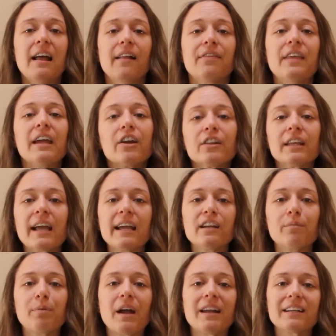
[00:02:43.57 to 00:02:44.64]
They're the kind
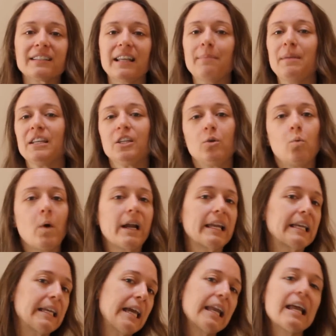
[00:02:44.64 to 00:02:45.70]
of products that make you want
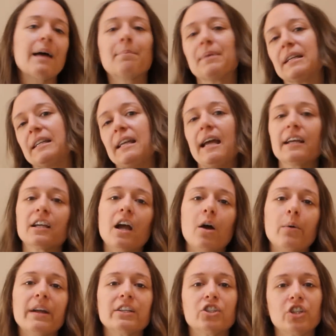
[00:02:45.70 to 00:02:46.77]
to get up and get
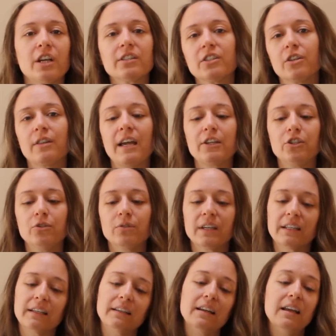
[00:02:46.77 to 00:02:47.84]
going just so that you
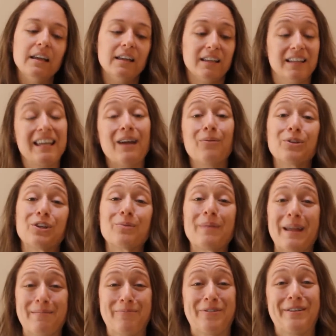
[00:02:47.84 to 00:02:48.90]
can get with your
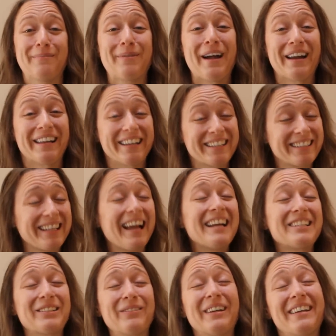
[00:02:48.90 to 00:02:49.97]
pampering products. I
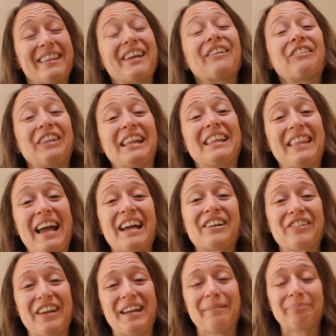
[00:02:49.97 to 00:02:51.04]
swear, they're really that
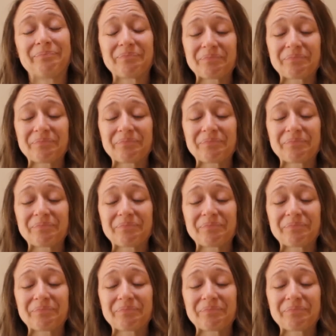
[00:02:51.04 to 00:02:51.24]
great.